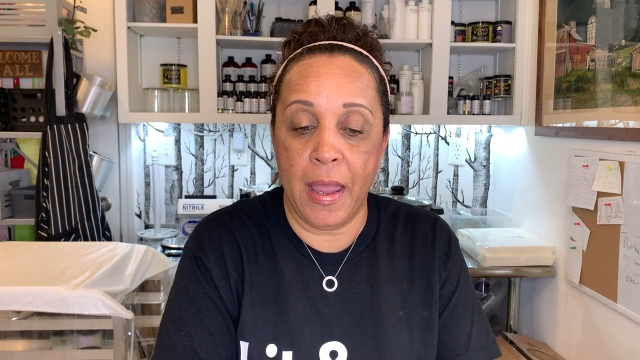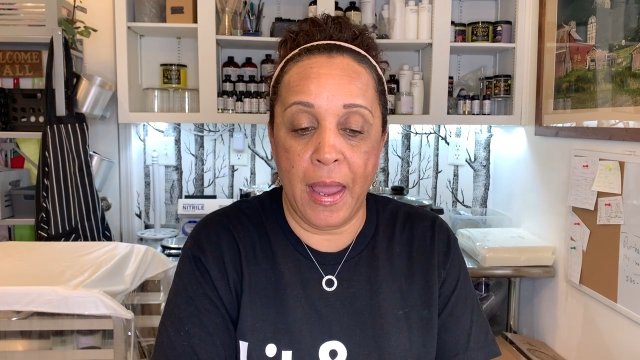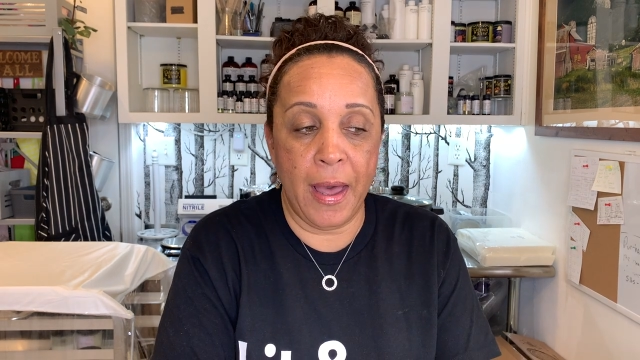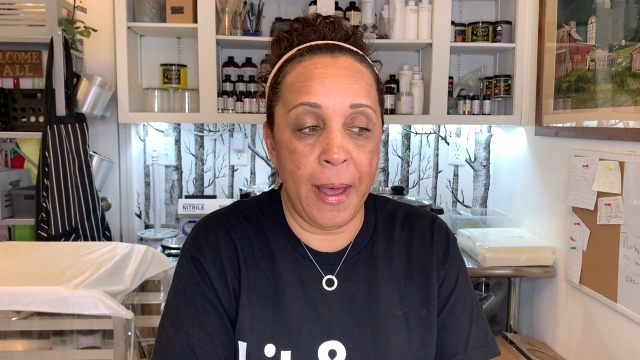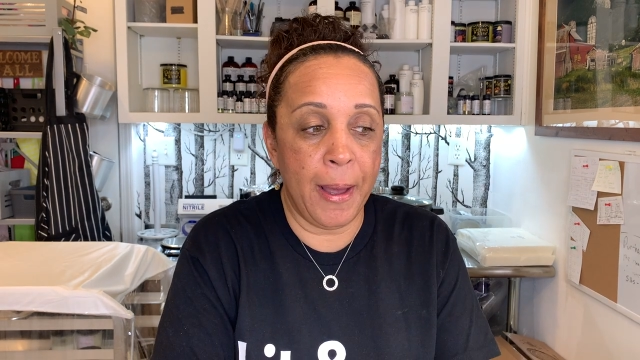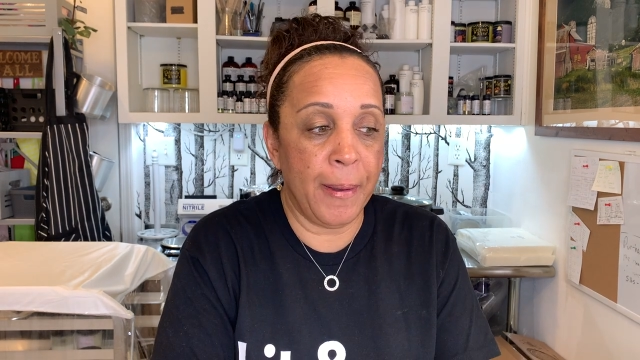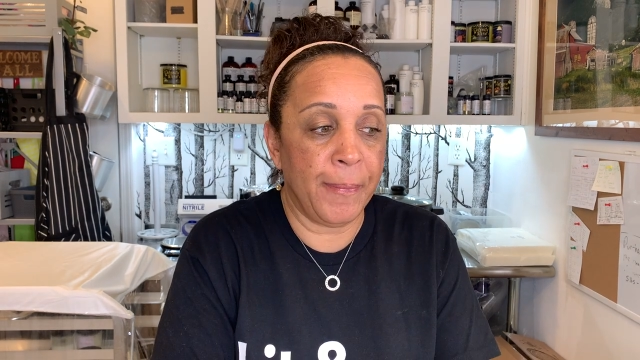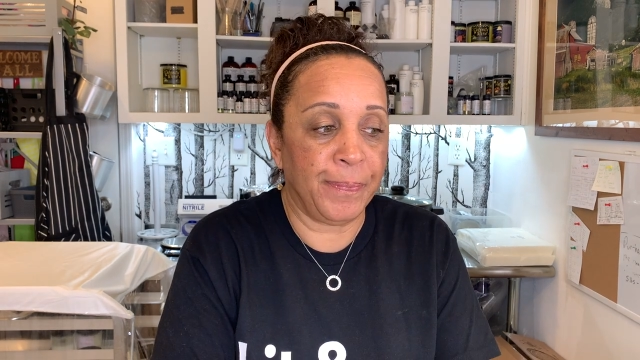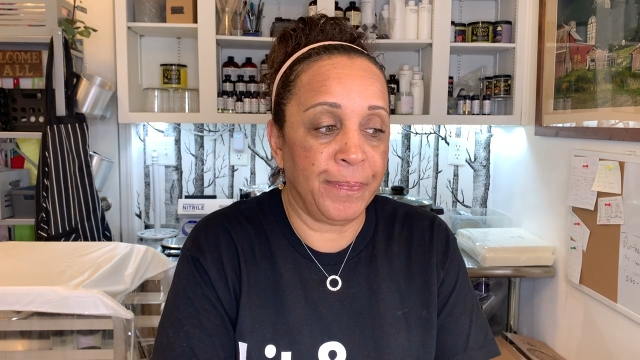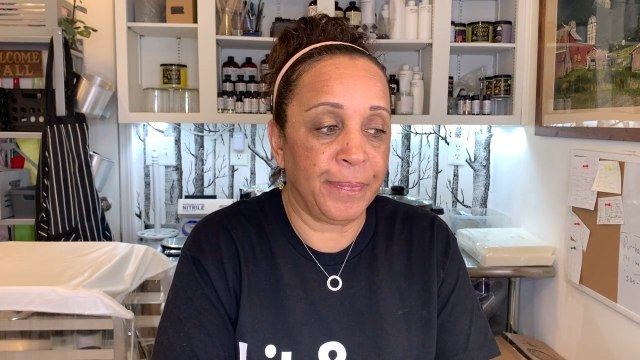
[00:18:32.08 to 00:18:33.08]

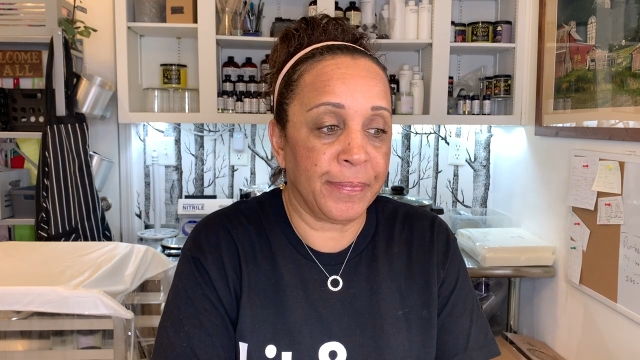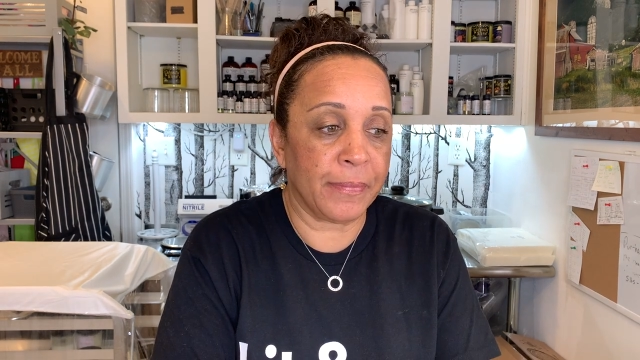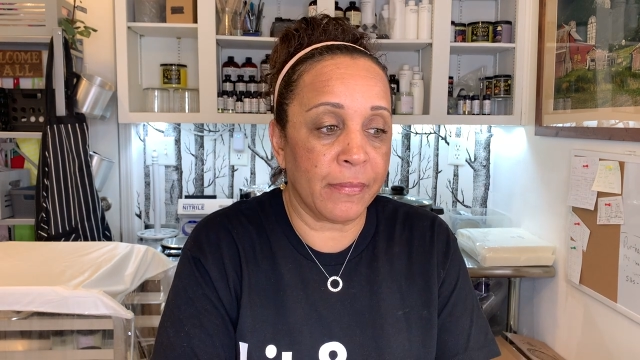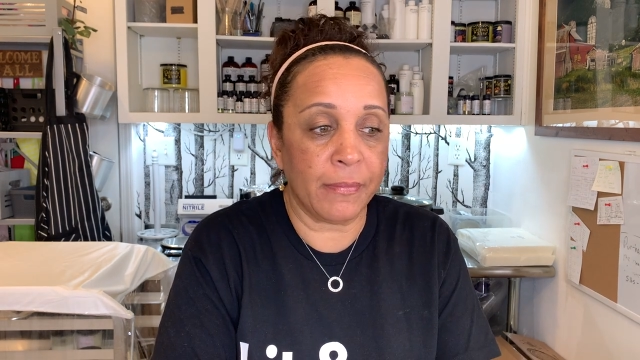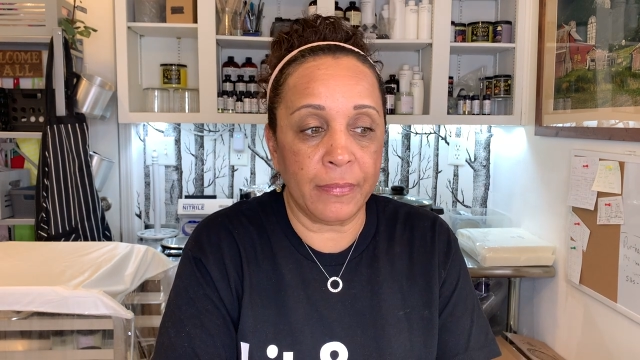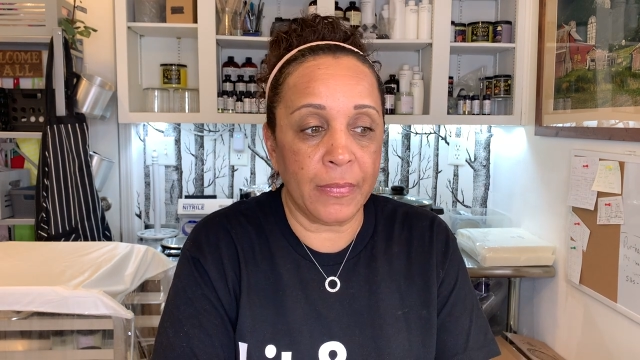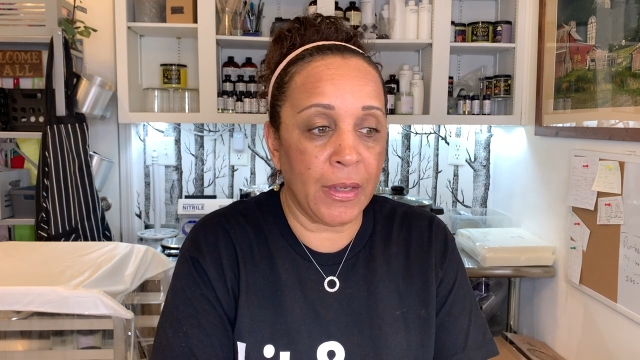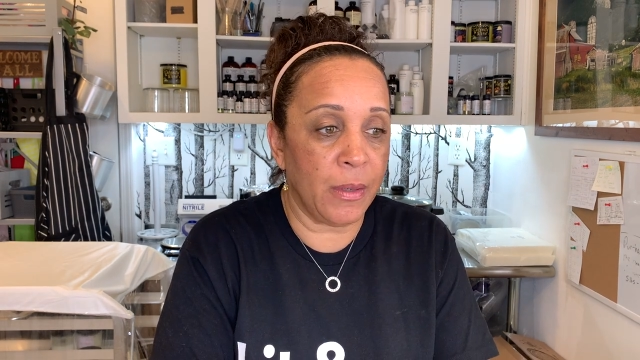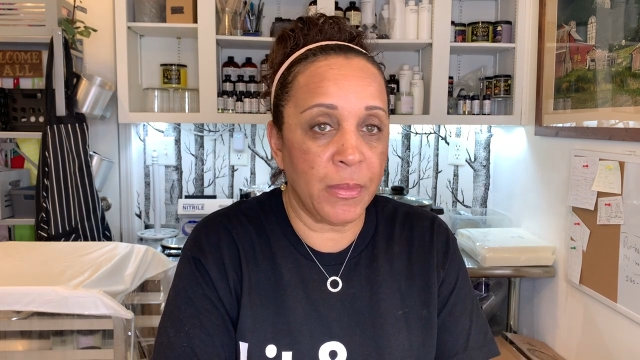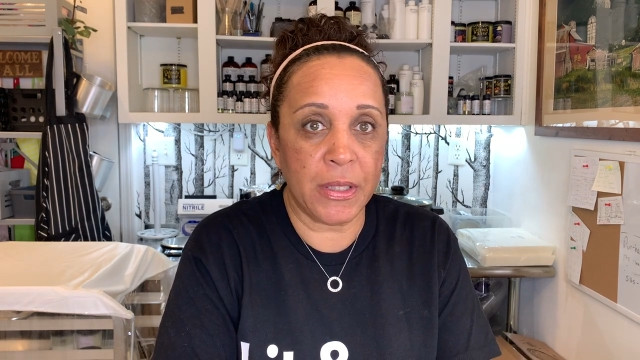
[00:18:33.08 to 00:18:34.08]
Um,
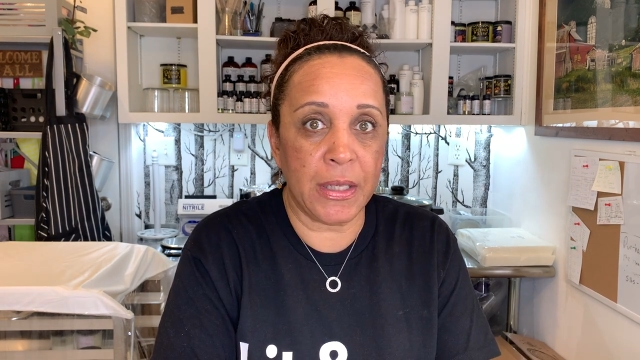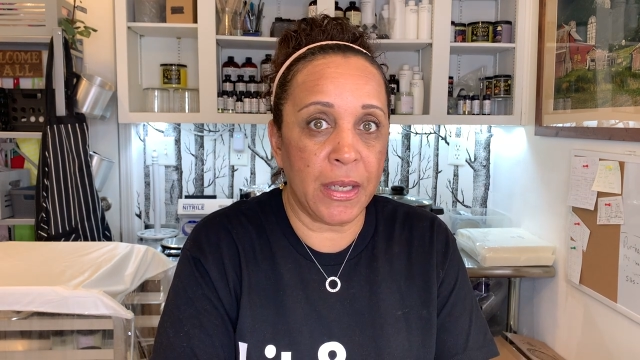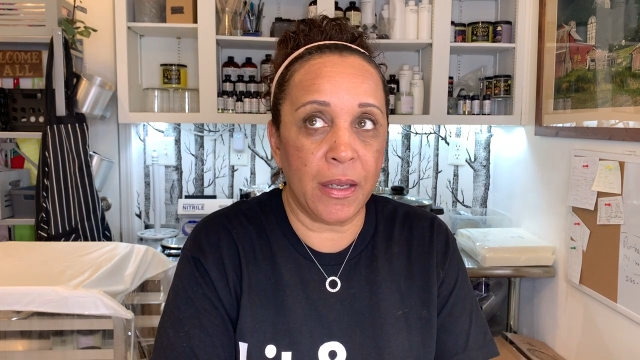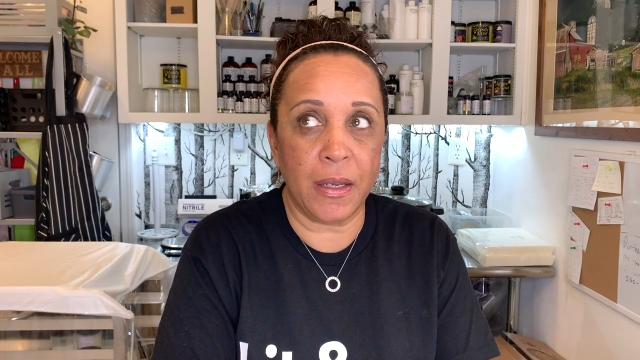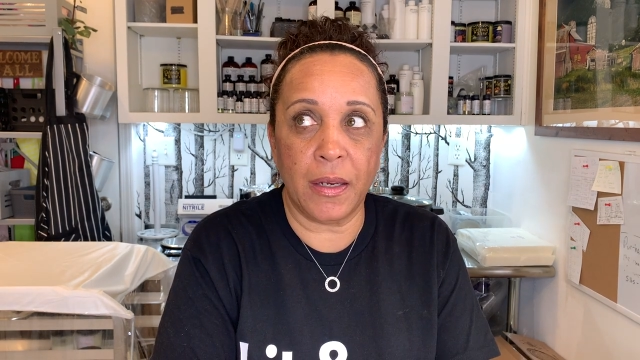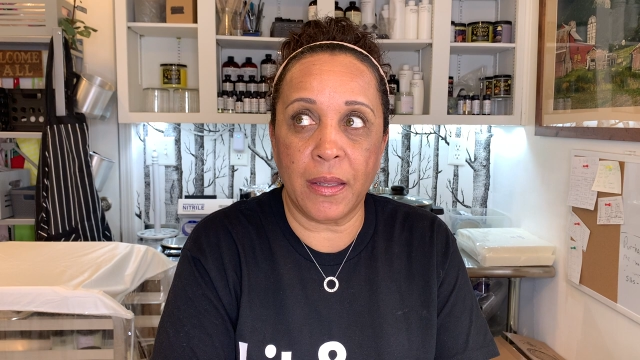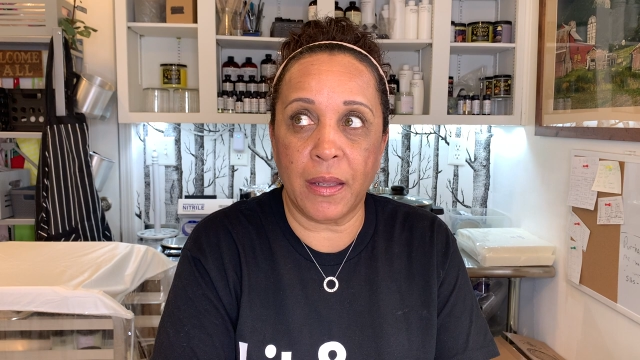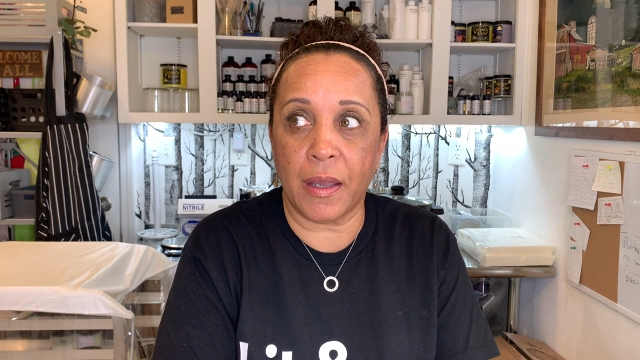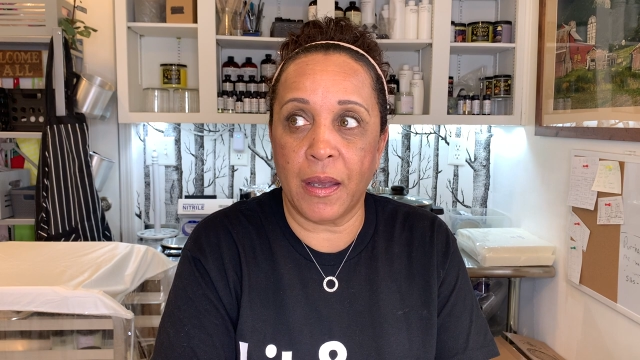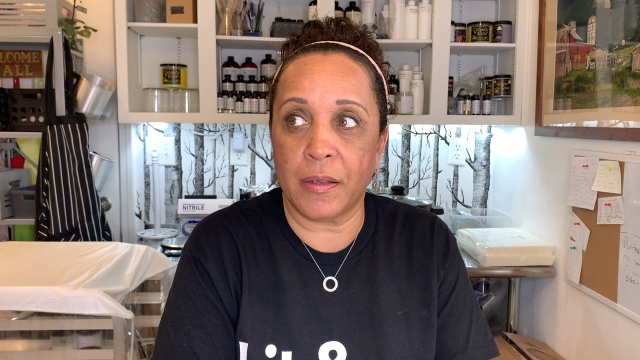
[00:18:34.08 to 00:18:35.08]
let me see,
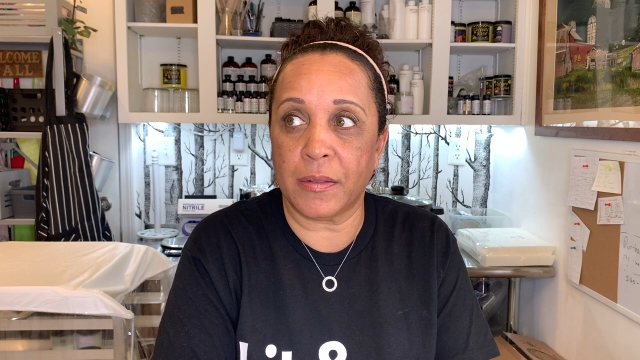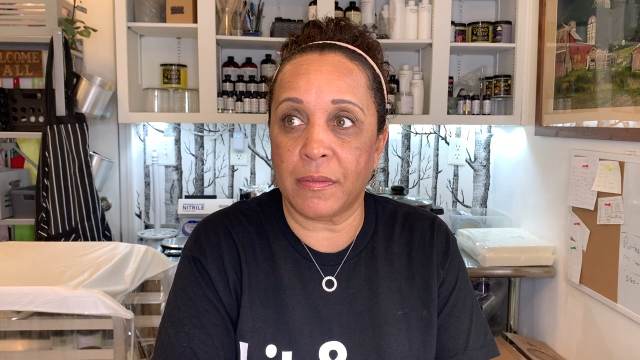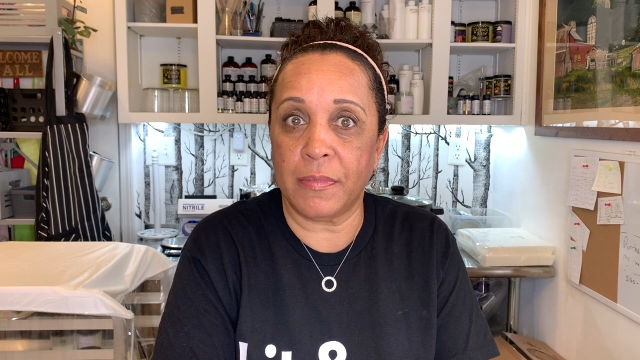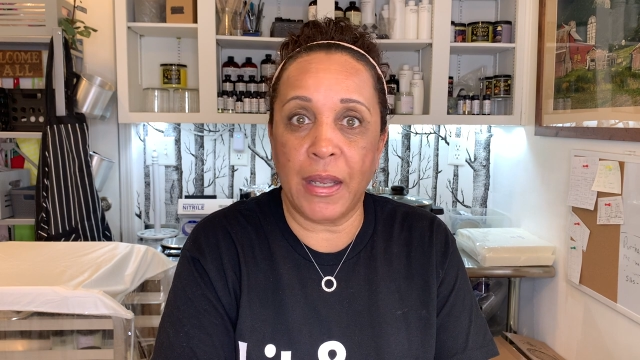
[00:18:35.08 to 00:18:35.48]
anything else?